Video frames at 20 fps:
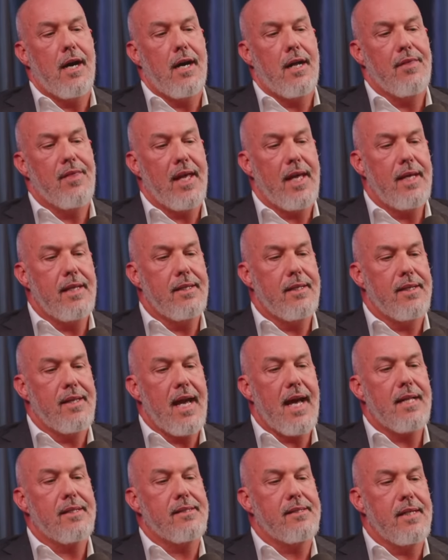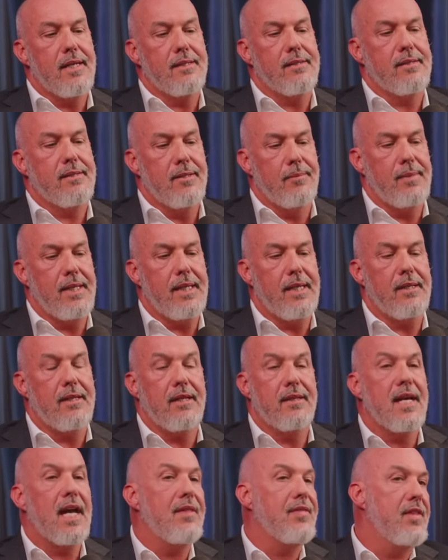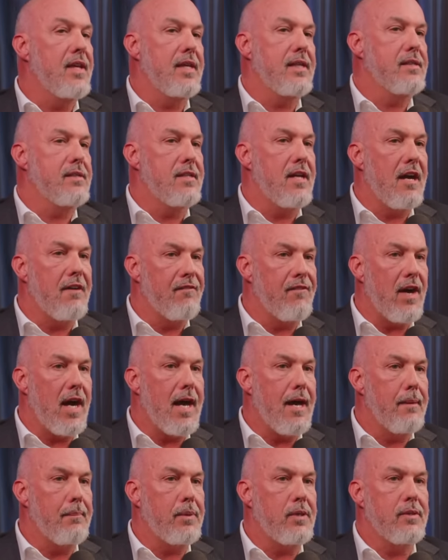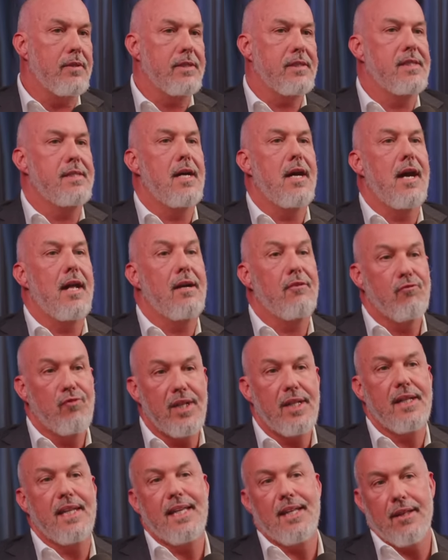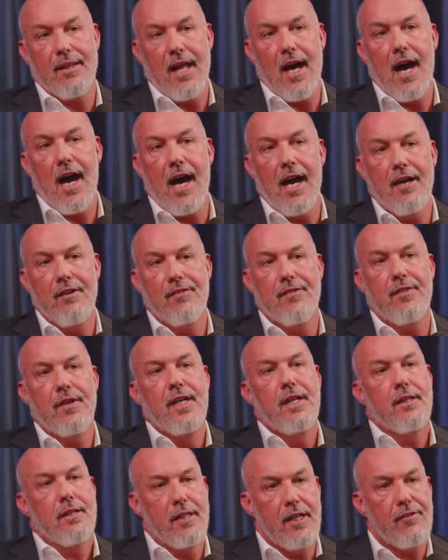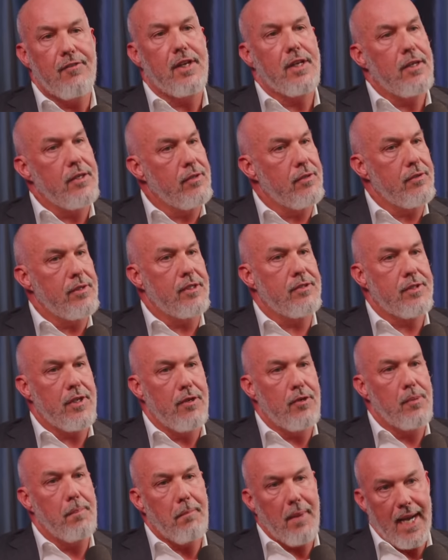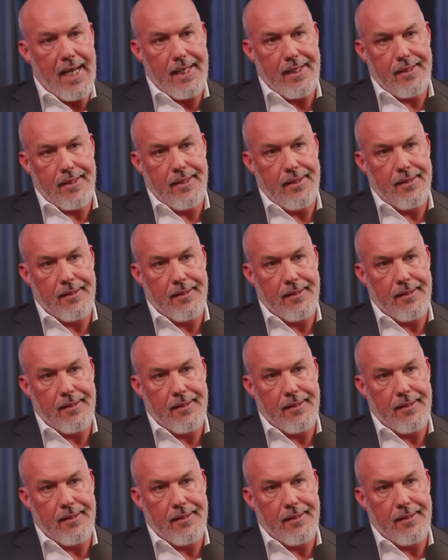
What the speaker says: Then that says to me that thing is not viable. It's not really alive, living under its own might.